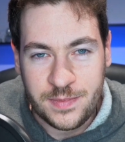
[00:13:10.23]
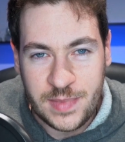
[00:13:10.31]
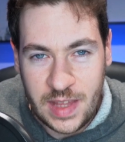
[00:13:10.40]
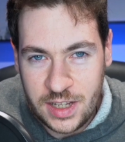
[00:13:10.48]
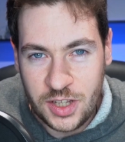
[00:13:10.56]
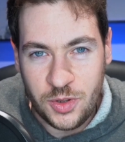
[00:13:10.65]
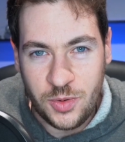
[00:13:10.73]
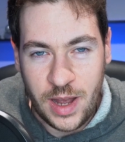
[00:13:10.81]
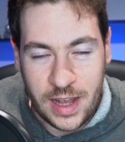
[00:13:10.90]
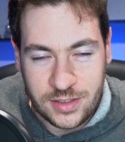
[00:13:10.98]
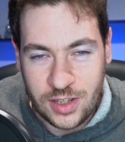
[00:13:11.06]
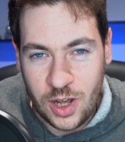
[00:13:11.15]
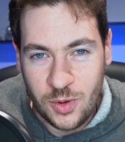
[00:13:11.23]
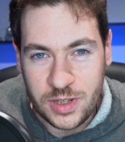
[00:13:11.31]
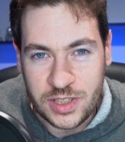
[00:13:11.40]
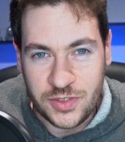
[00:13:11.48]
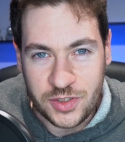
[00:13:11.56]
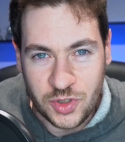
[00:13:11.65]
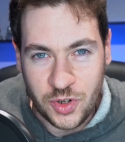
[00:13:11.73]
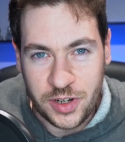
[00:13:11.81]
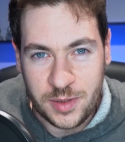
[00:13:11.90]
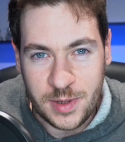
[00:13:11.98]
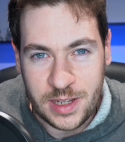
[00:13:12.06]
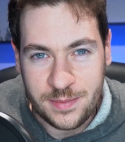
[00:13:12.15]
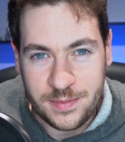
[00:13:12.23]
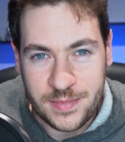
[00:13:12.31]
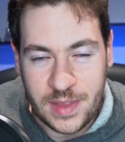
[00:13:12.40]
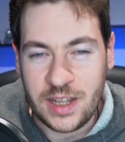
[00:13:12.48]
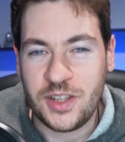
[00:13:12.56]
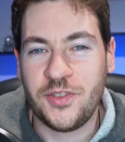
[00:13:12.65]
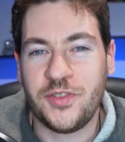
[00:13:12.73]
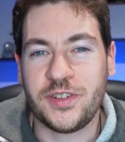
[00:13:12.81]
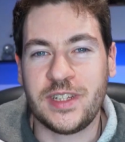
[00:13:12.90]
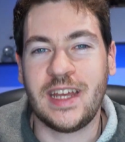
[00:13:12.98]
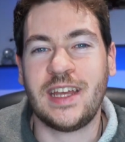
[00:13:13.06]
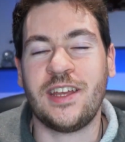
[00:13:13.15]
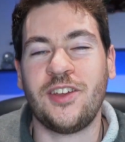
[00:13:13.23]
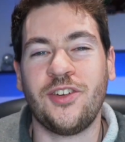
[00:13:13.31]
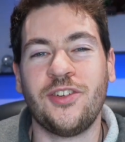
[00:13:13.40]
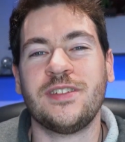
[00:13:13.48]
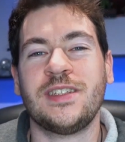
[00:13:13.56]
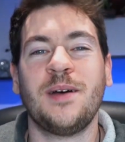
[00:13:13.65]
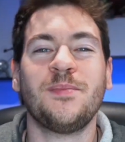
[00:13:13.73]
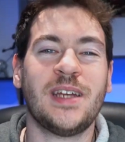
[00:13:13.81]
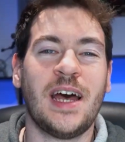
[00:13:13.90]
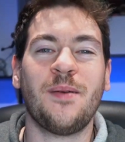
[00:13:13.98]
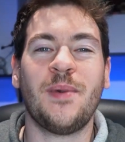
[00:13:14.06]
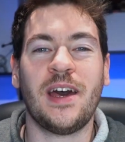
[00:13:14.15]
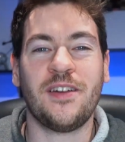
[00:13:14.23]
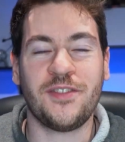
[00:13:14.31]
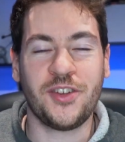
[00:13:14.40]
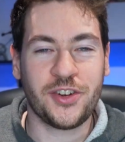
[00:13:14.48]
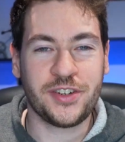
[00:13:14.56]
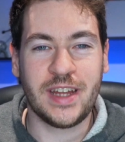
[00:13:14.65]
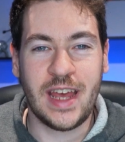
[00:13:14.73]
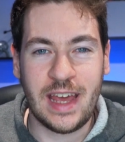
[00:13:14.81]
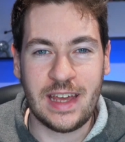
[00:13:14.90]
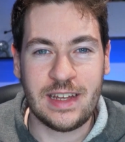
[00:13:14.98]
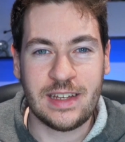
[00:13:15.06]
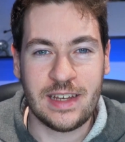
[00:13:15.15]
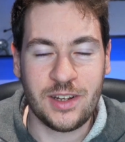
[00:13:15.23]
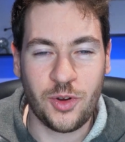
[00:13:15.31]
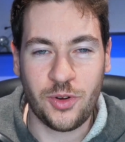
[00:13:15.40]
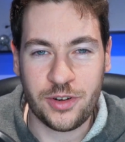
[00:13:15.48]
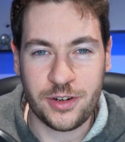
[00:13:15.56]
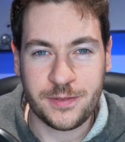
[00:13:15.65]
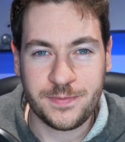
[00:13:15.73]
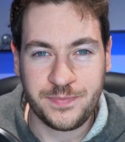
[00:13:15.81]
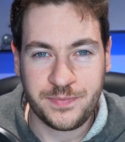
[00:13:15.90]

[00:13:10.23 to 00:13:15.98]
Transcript: Thank you, as always, for joining me. Thank you for taking your, some time out of your day in order